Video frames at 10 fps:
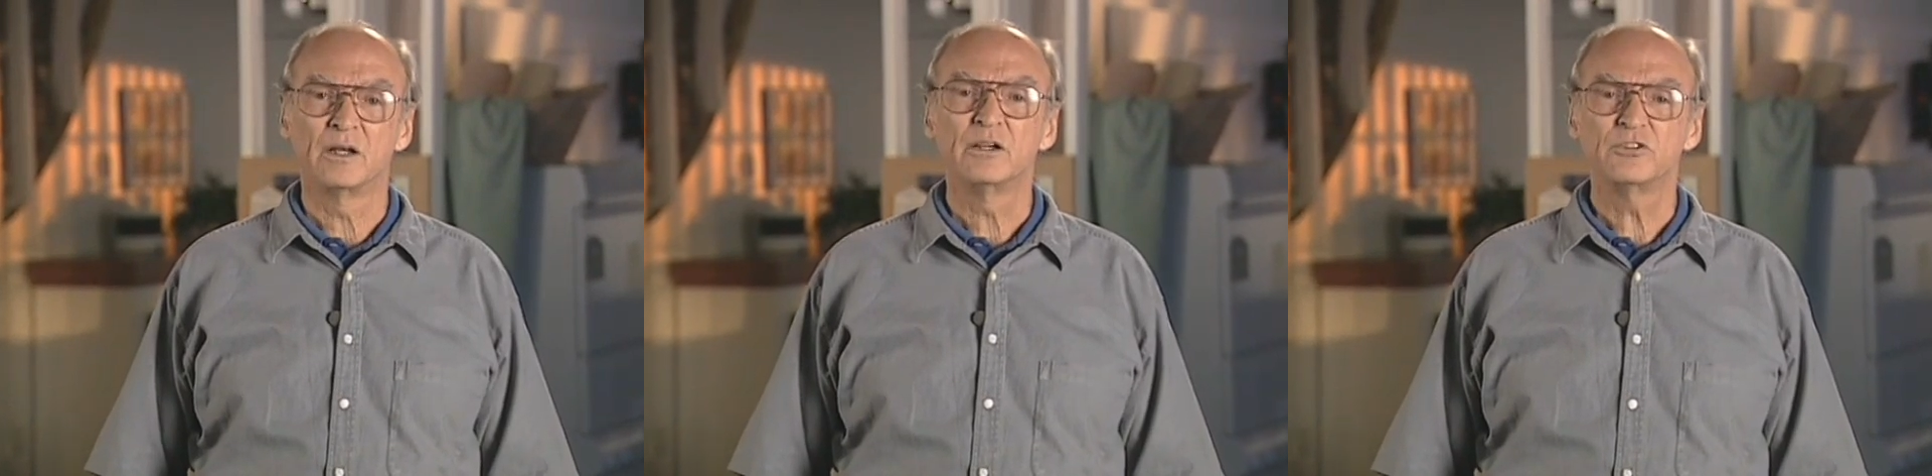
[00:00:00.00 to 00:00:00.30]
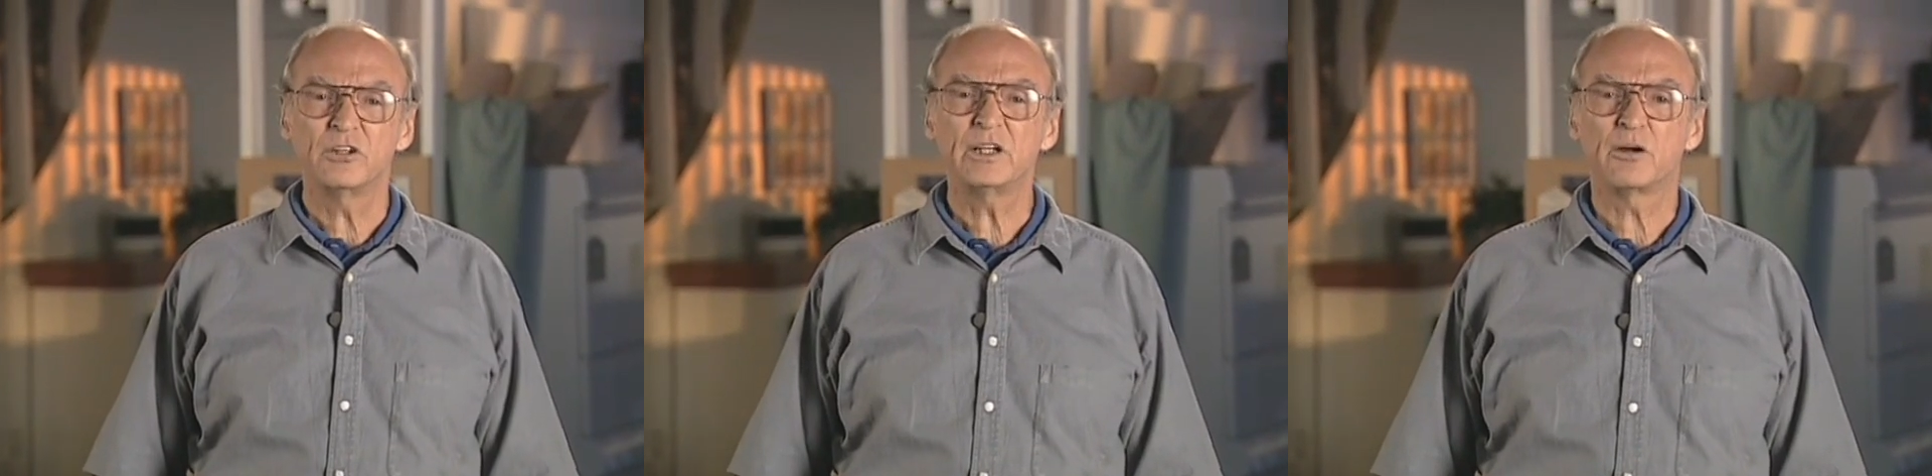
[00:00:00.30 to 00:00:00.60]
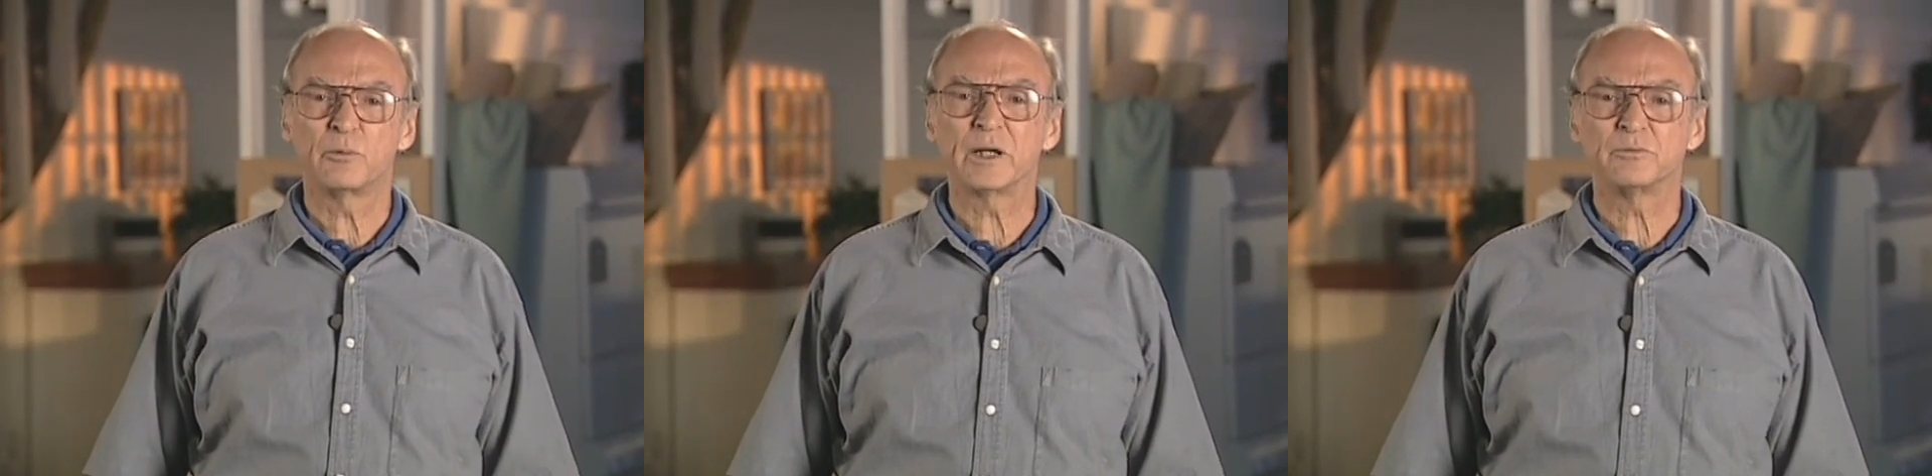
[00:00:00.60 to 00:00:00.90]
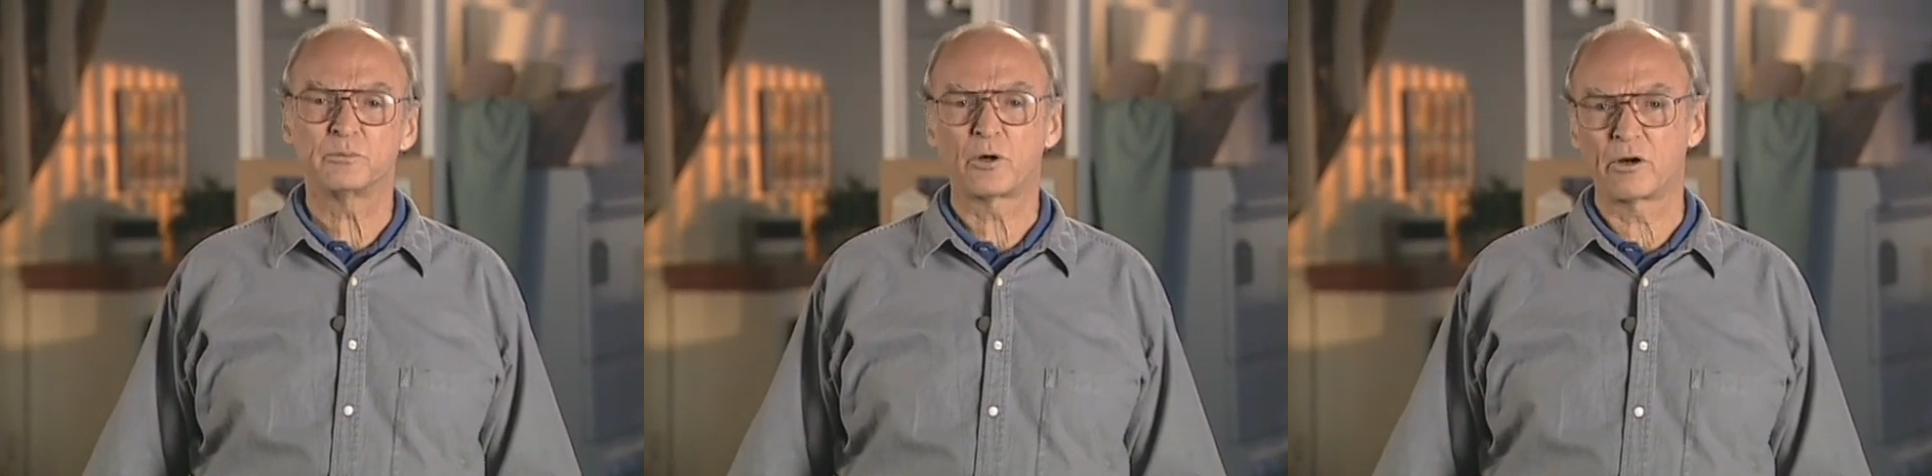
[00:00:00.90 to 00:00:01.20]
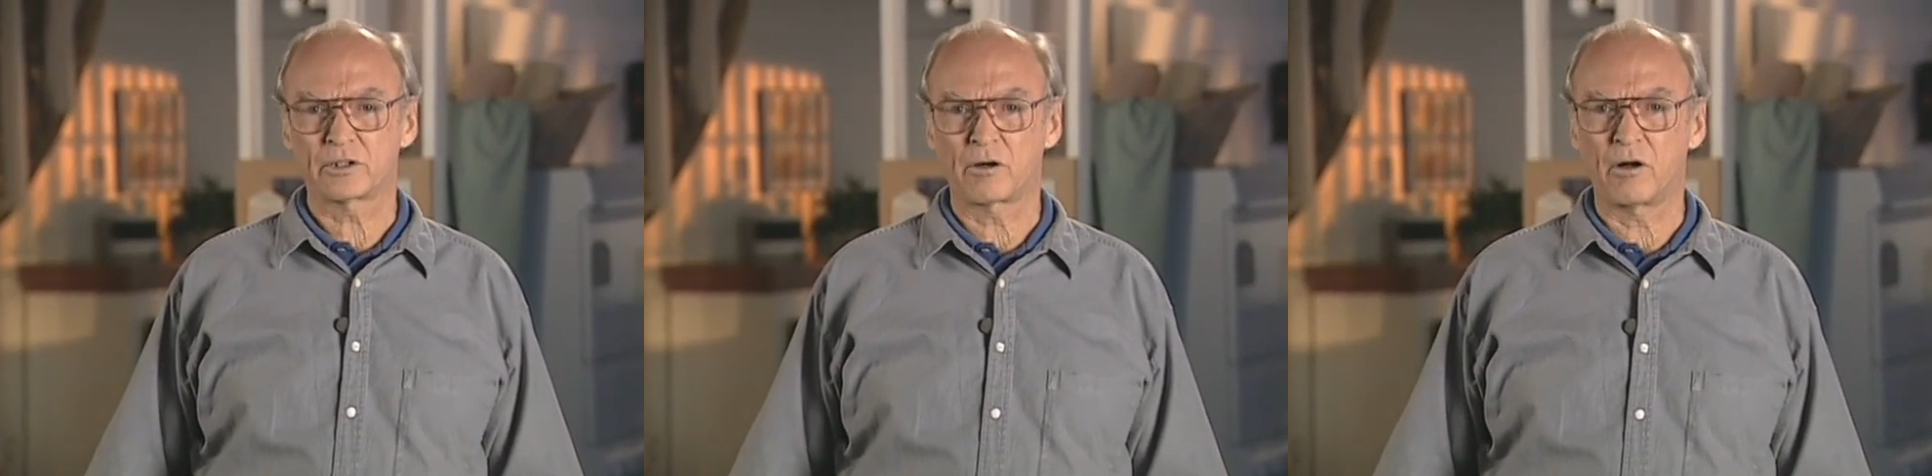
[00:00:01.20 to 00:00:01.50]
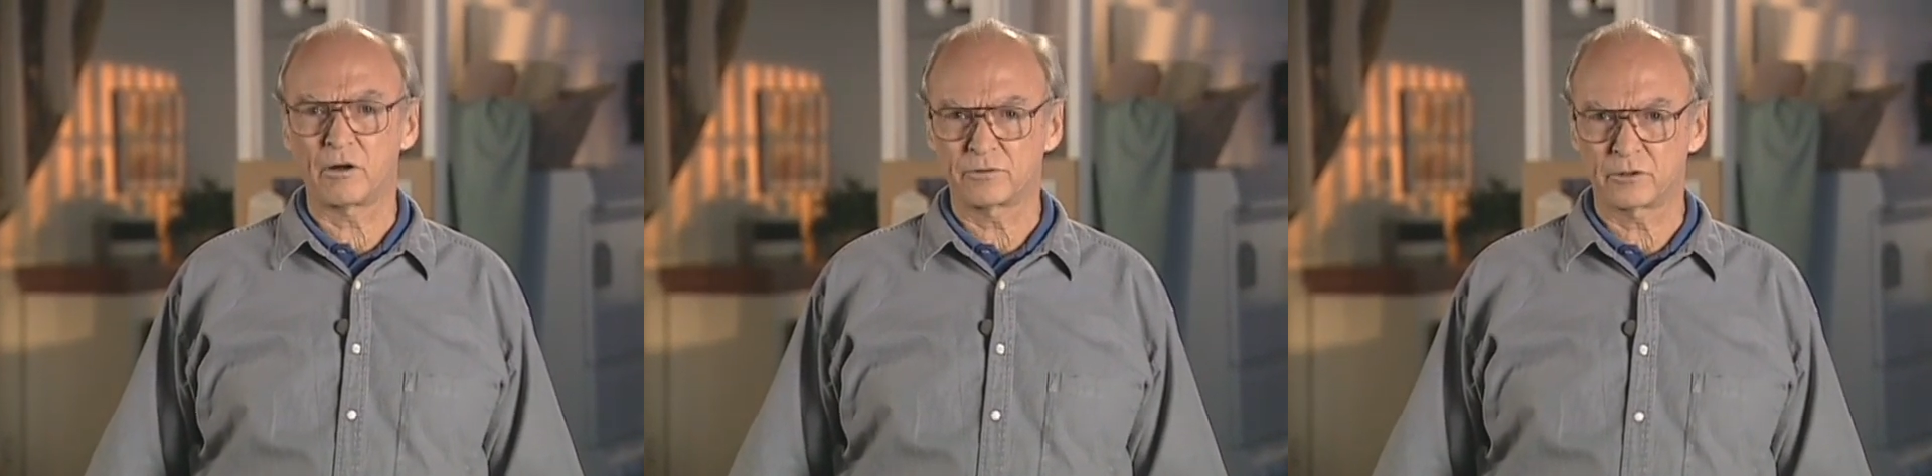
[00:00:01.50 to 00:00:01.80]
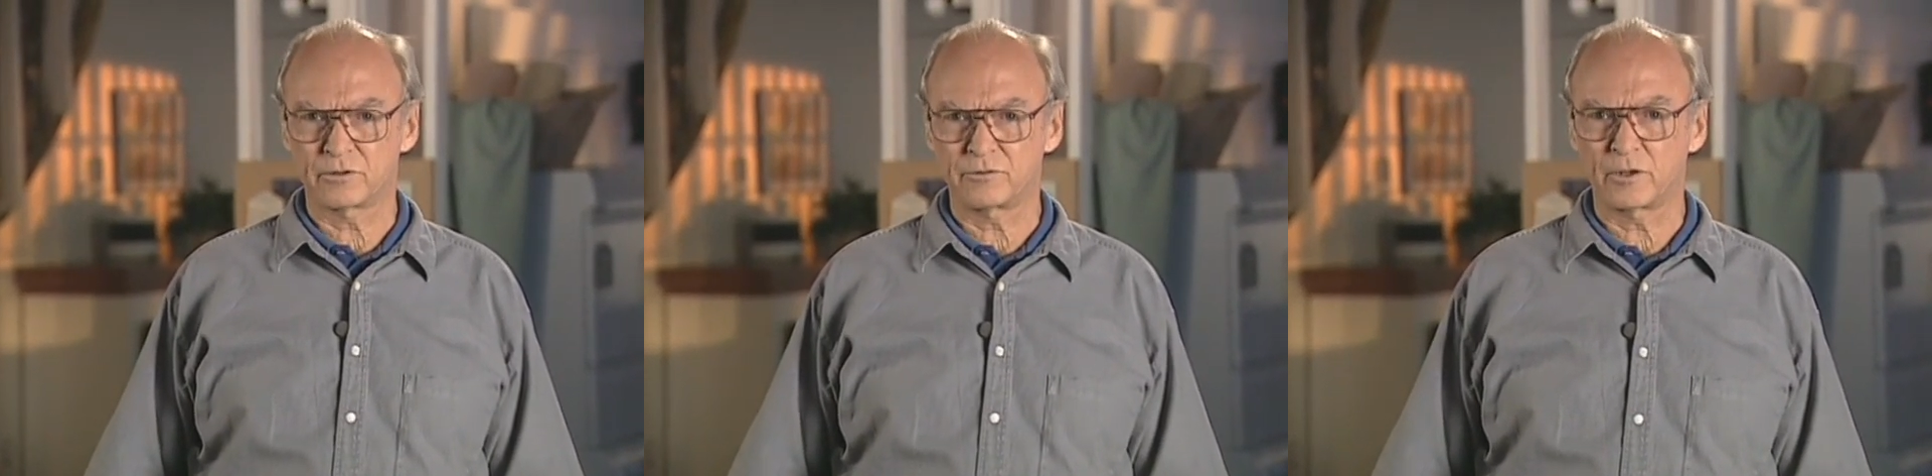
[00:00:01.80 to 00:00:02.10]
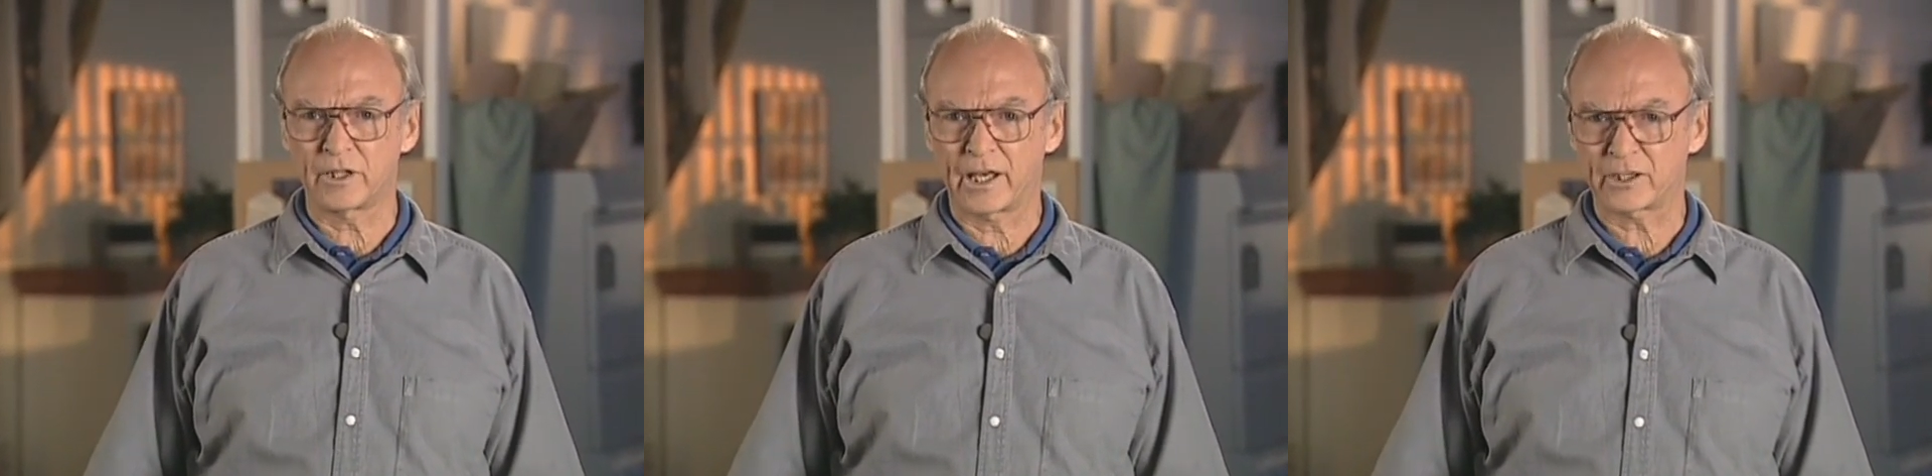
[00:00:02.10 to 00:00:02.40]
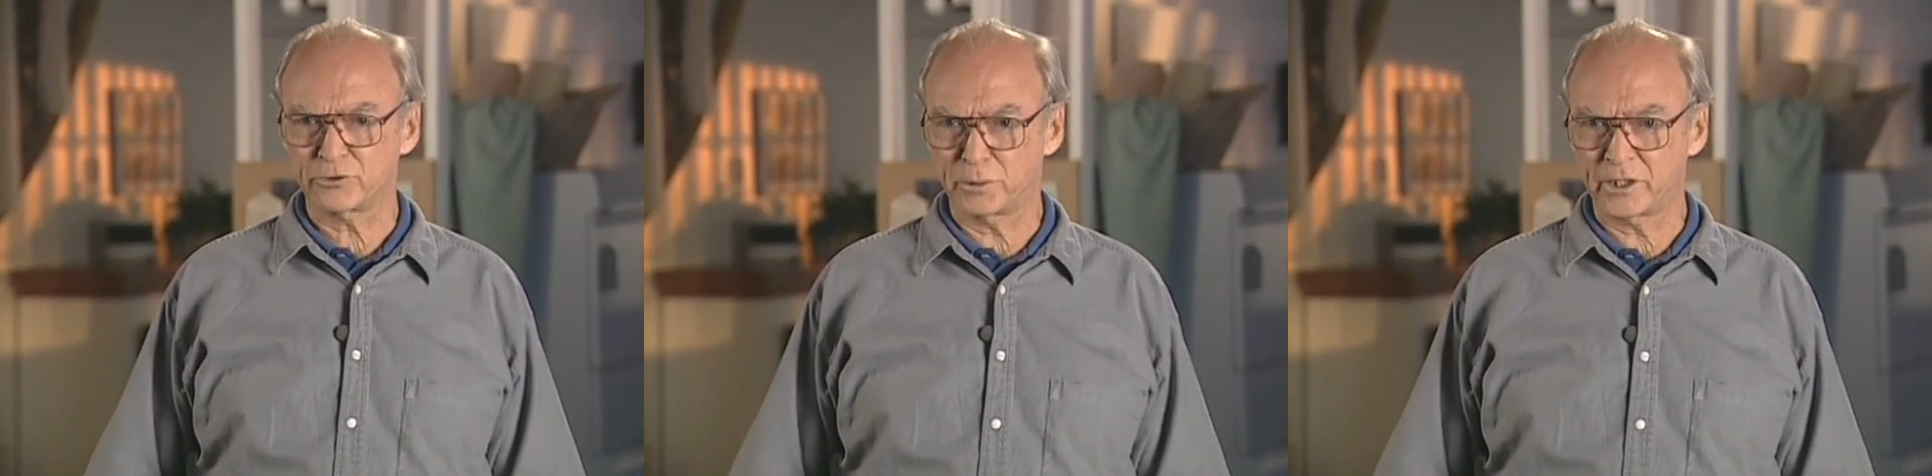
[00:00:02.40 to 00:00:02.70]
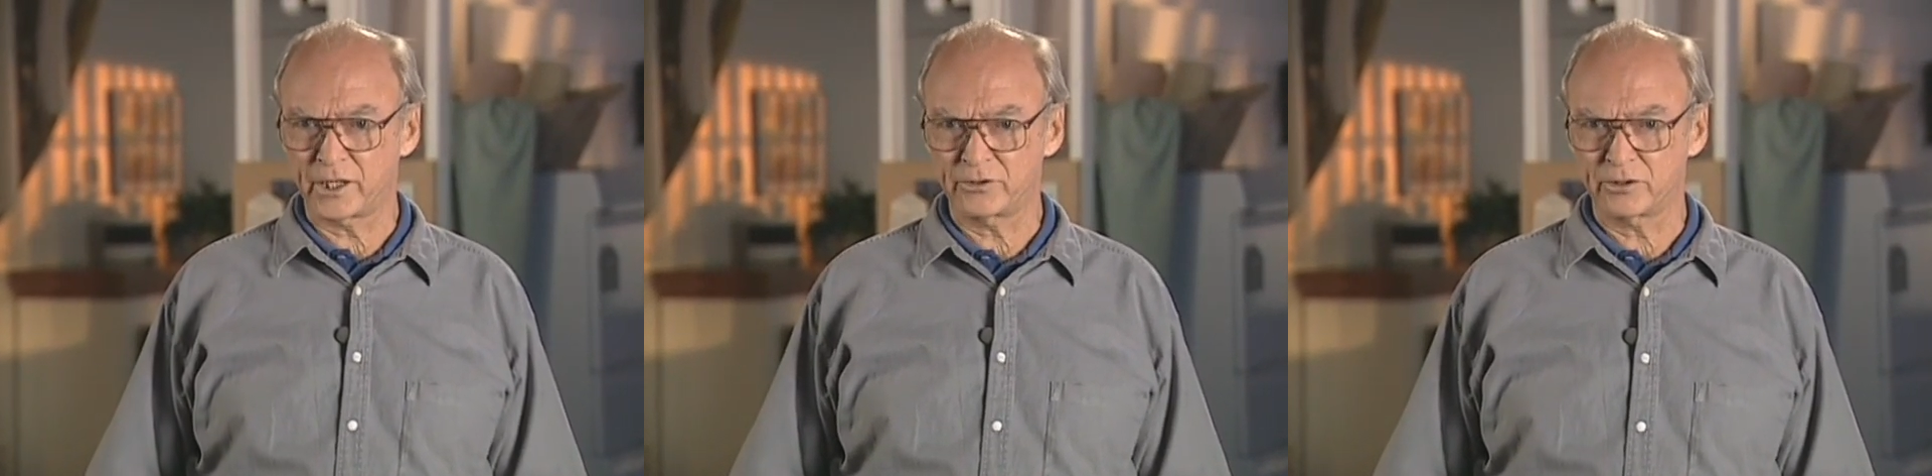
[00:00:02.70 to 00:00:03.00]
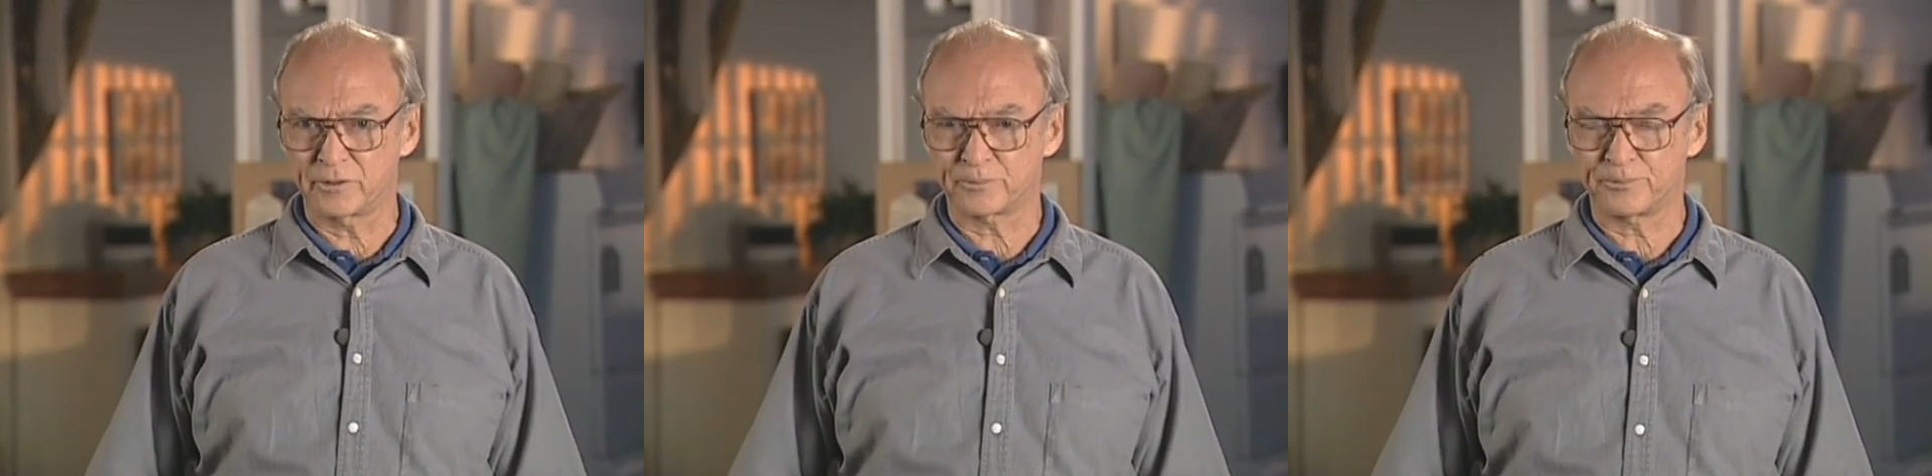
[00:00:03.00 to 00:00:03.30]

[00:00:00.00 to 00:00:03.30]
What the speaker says: See your written protocol for a fuller explanation.